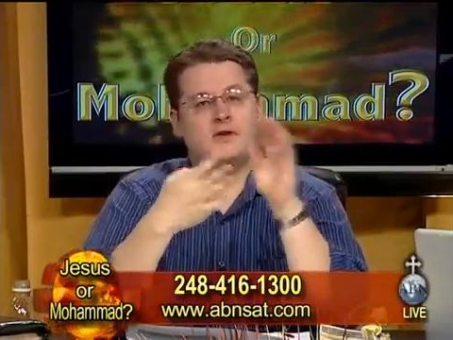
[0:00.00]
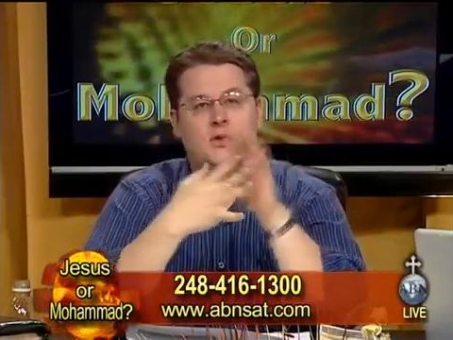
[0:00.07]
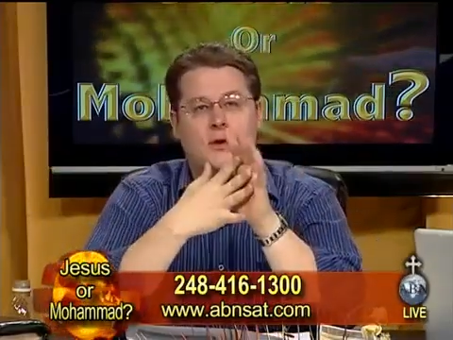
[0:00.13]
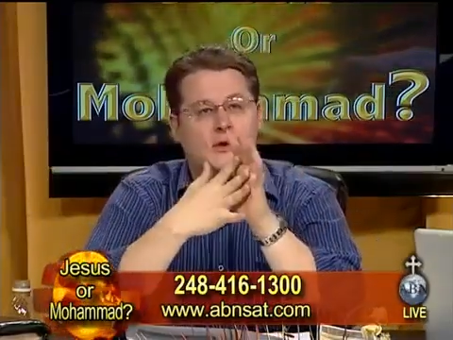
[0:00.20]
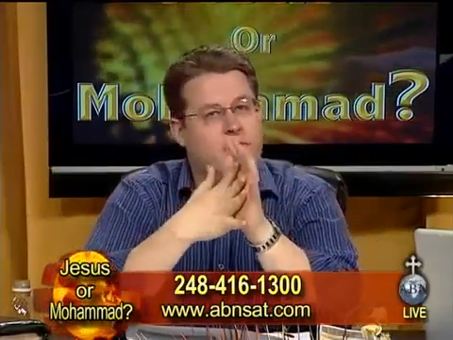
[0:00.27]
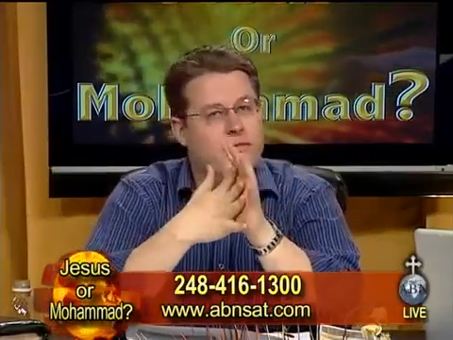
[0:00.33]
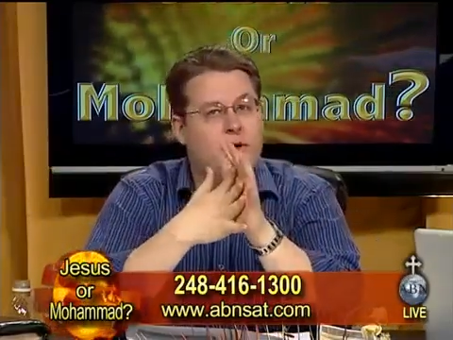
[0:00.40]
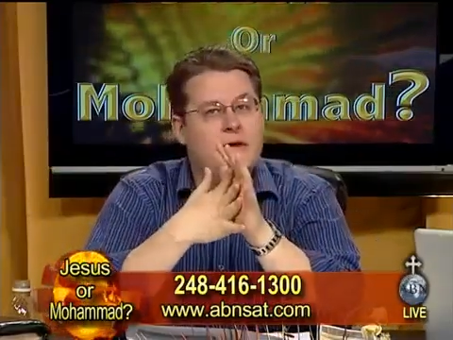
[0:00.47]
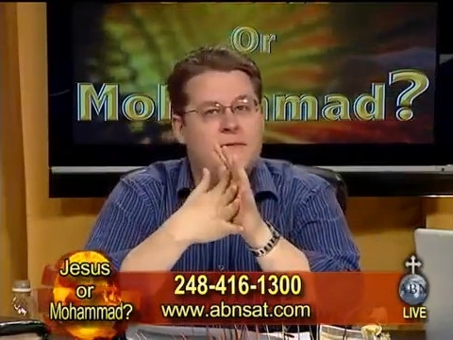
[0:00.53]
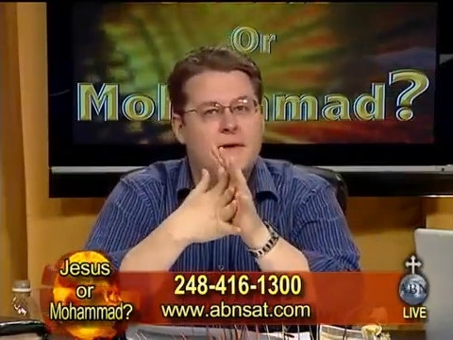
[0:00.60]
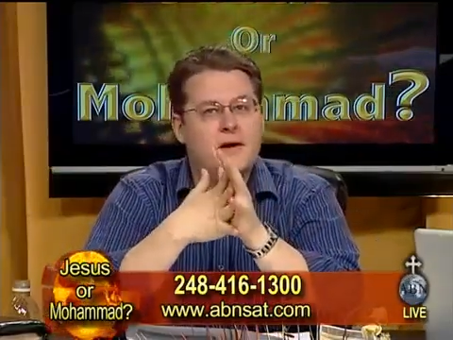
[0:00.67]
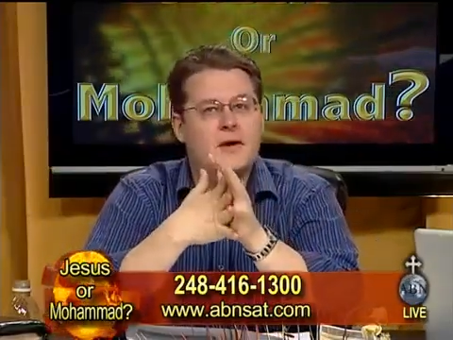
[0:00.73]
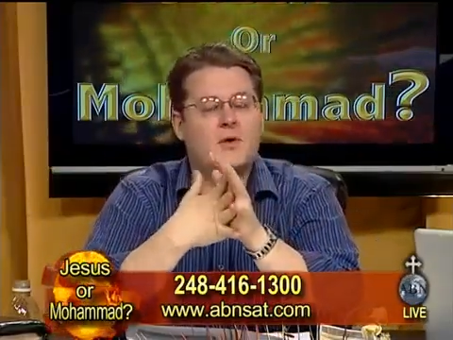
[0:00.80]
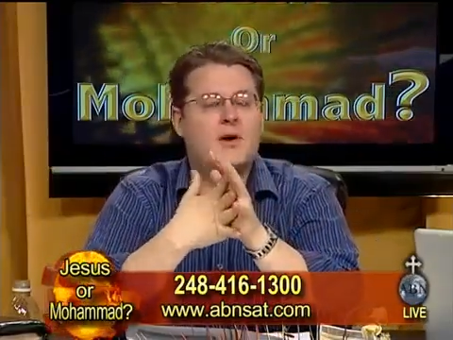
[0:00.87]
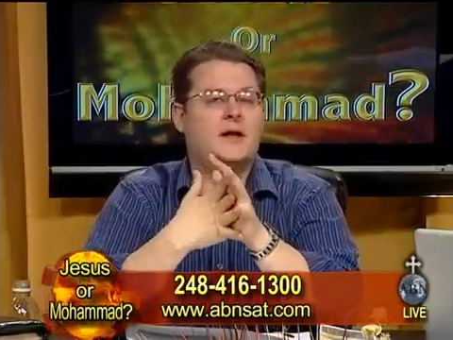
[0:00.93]
2 or 3
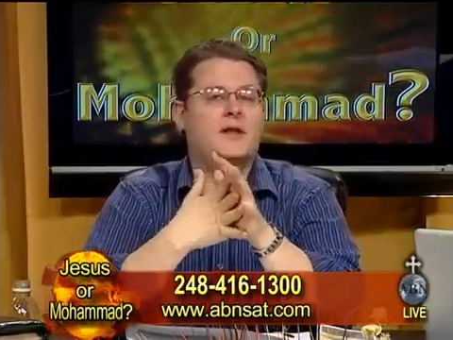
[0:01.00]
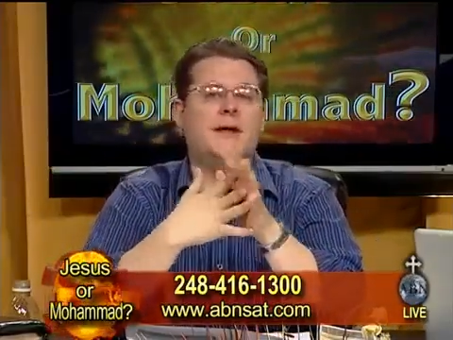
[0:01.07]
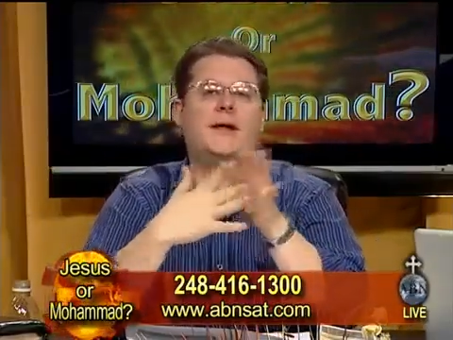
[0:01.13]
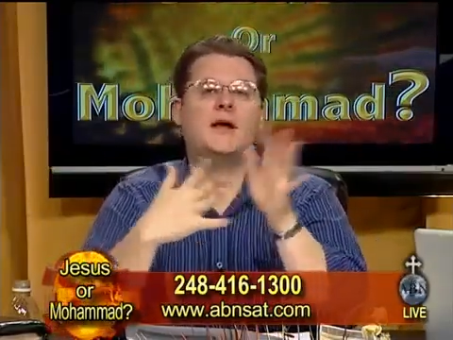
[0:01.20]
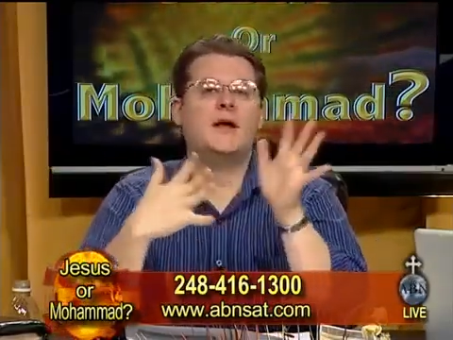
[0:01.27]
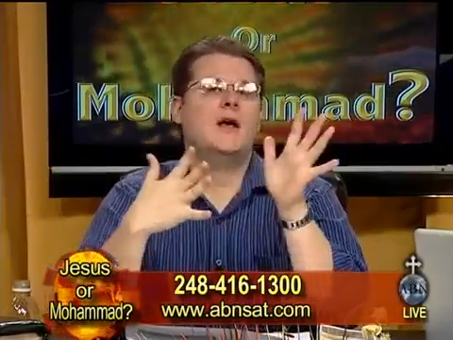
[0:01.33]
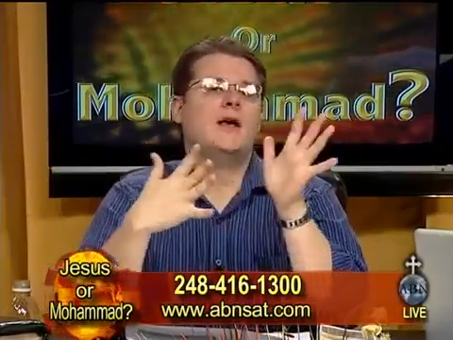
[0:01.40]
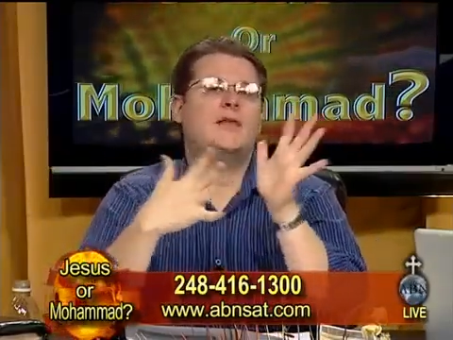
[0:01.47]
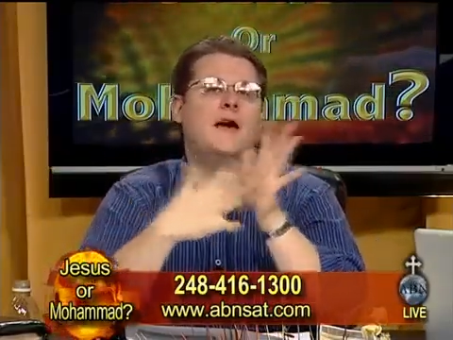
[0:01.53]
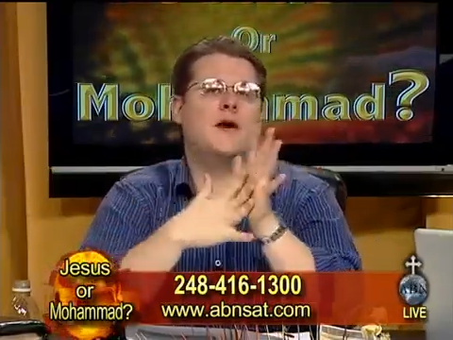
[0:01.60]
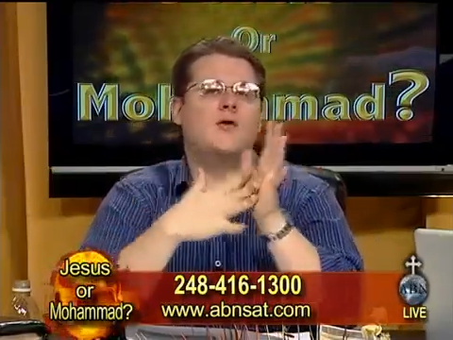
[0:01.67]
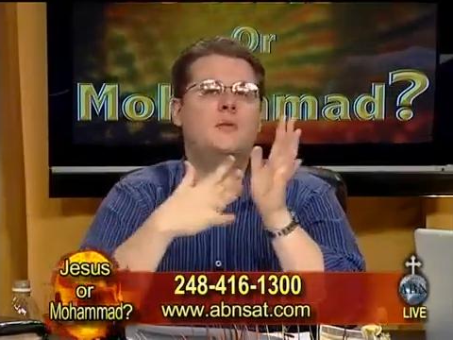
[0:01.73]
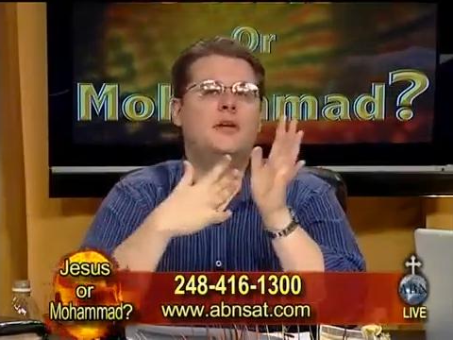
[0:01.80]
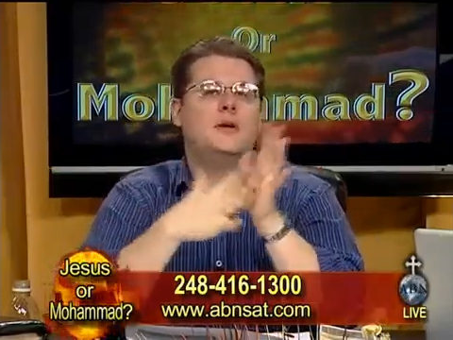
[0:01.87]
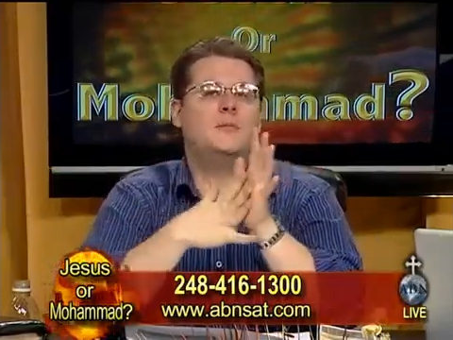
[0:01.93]
very quickly,
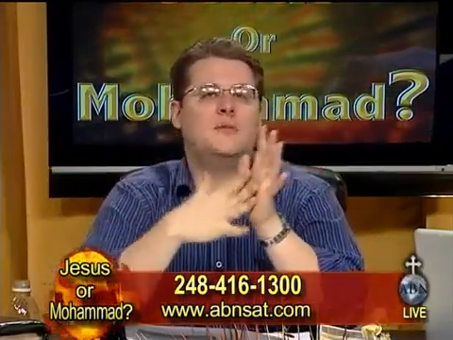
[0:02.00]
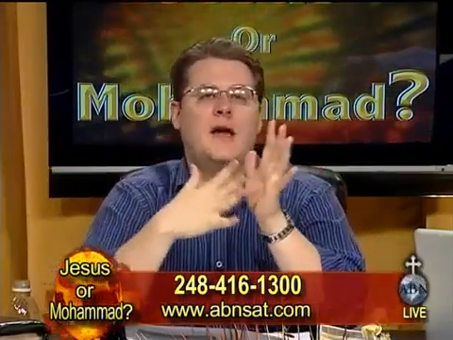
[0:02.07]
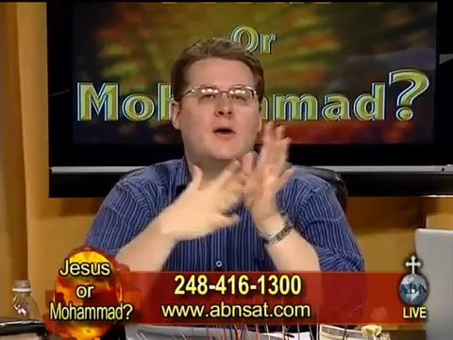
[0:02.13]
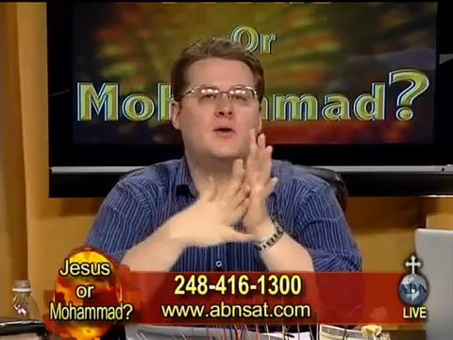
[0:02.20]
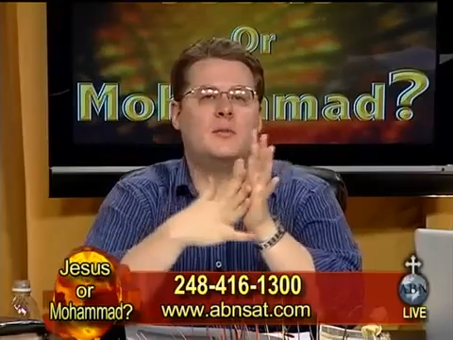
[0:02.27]
that would be